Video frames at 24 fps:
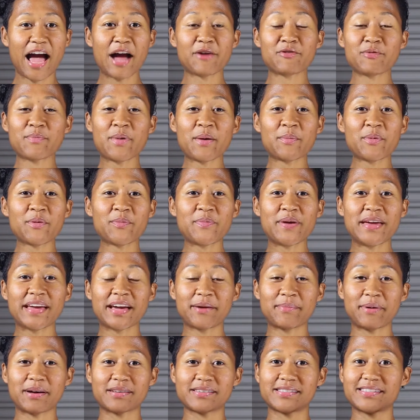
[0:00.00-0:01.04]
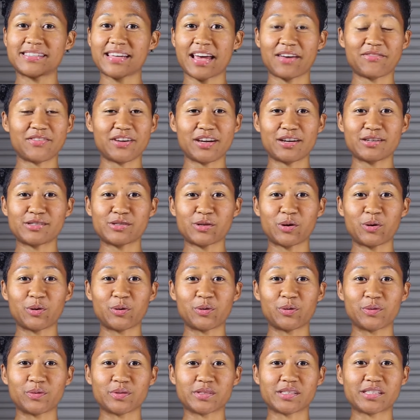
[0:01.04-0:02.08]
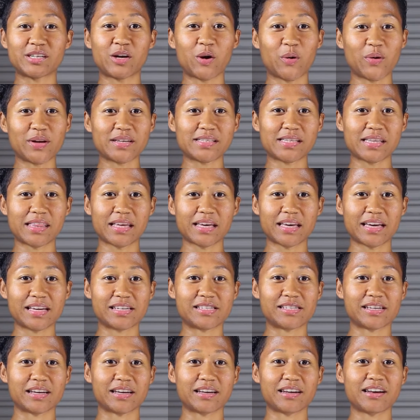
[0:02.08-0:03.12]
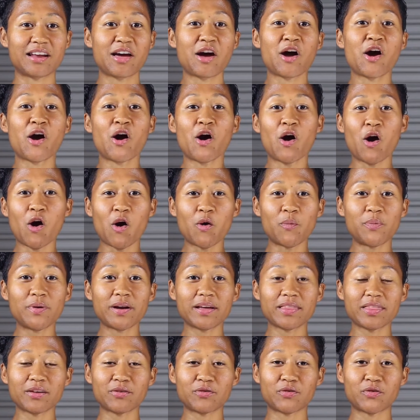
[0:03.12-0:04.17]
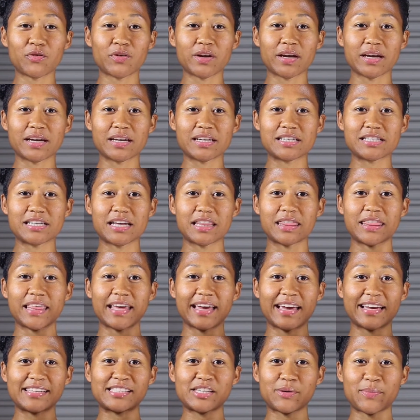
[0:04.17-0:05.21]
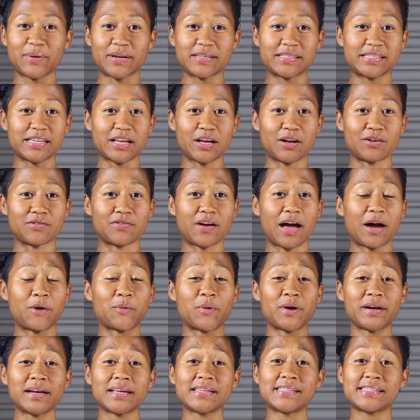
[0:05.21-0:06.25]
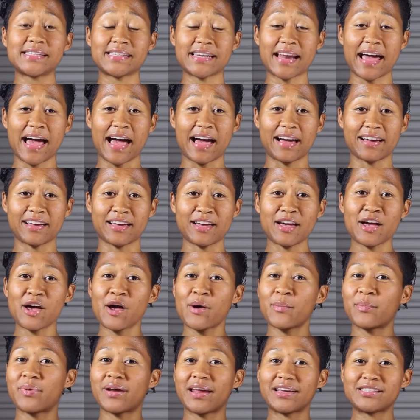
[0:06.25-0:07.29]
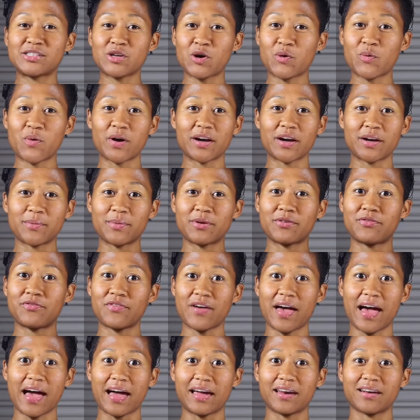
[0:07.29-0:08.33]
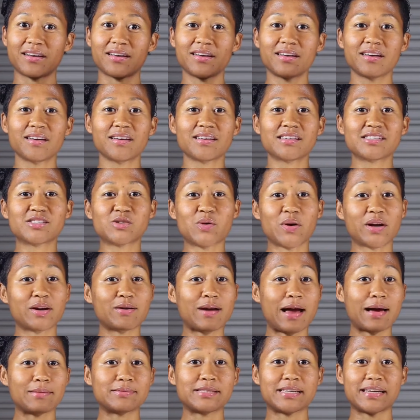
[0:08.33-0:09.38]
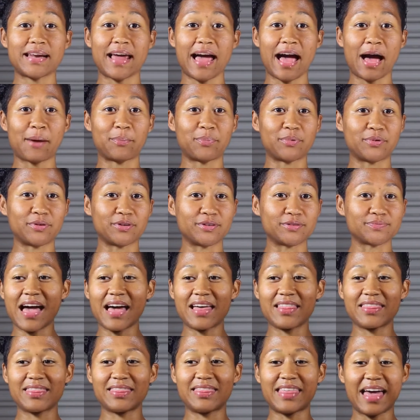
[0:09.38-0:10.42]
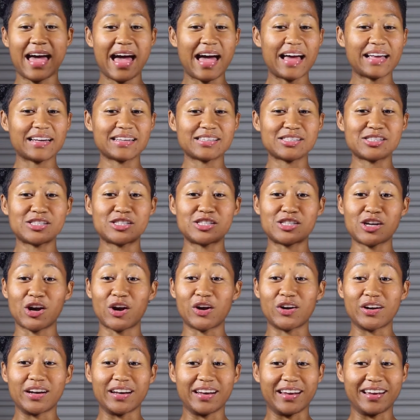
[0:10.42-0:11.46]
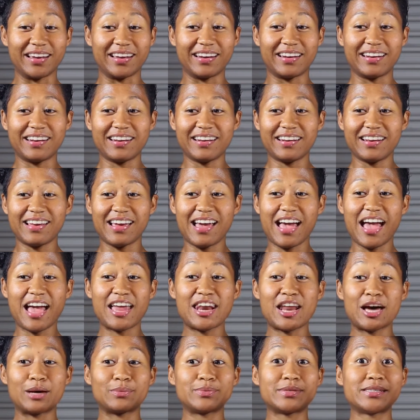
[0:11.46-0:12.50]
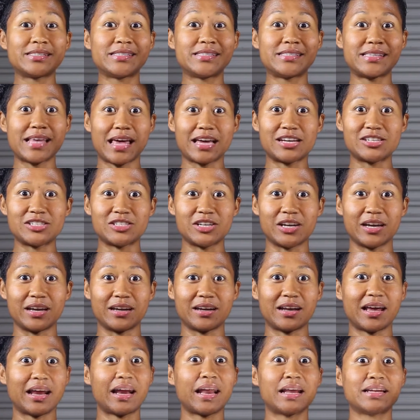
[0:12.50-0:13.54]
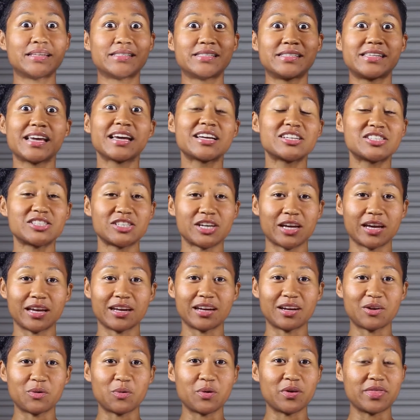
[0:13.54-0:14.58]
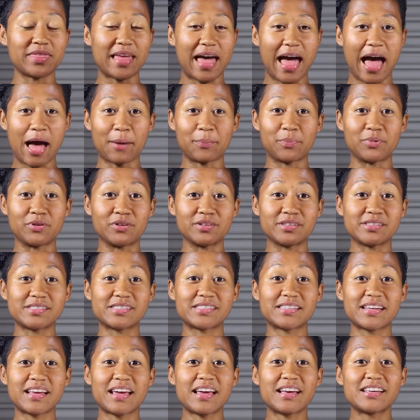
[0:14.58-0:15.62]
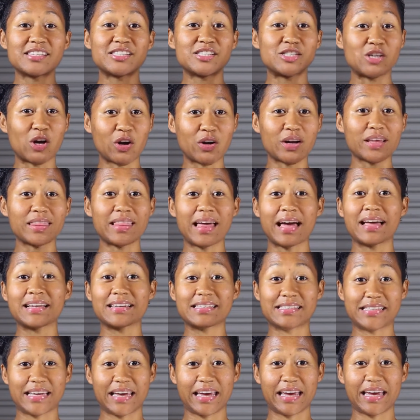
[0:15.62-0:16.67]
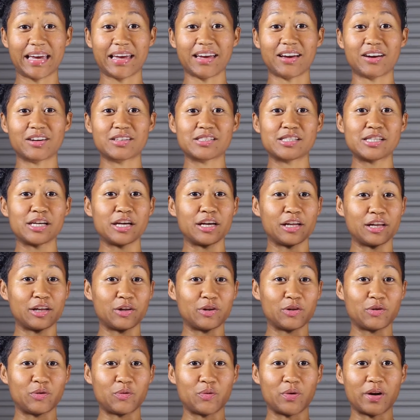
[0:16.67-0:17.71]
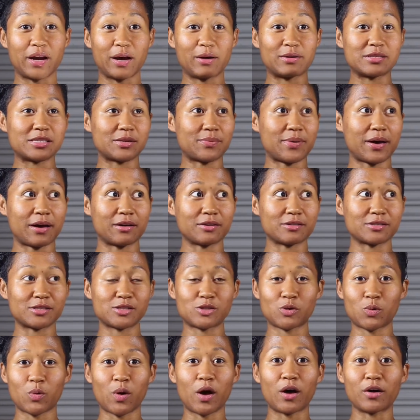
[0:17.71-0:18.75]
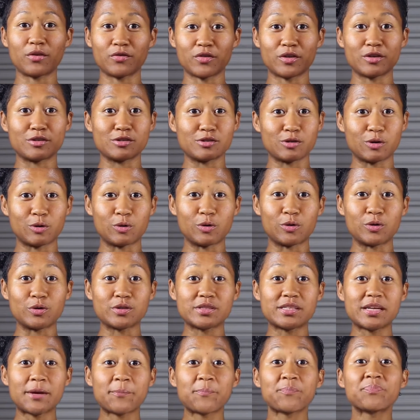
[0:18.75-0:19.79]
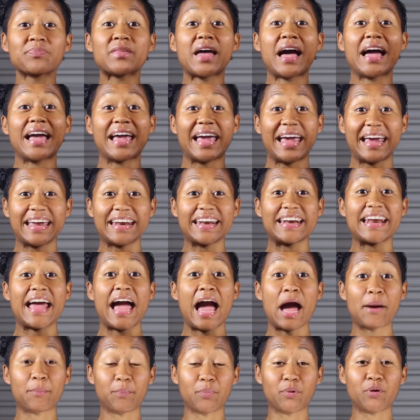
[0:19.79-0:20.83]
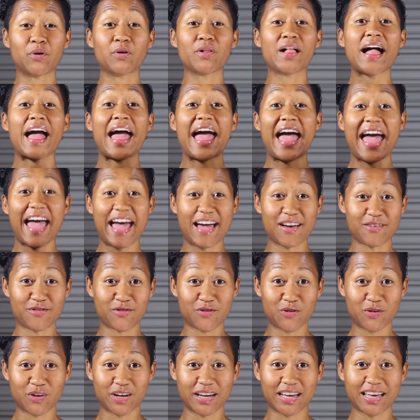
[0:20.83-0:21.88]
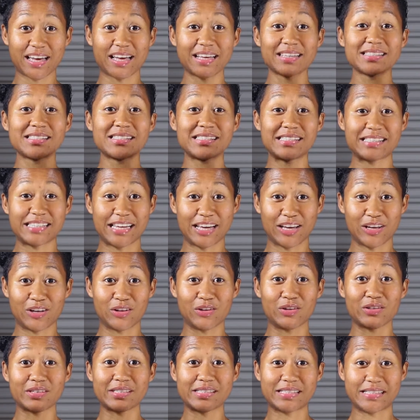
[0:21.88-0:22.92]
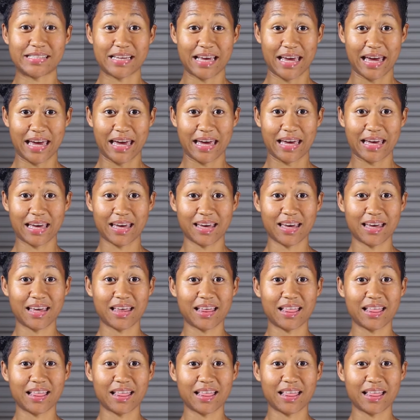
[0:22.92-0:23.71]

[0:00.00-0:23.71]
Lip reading: I remember being about 7 years old, going to the kitchen, opening the fridge and thinking to myself, I want a snack, but I don't want to be fat. So I grabbed an apple. That started an obsession, an addiction with apples. Starting that day until when I was about 12 years old, I ate an apple every single day.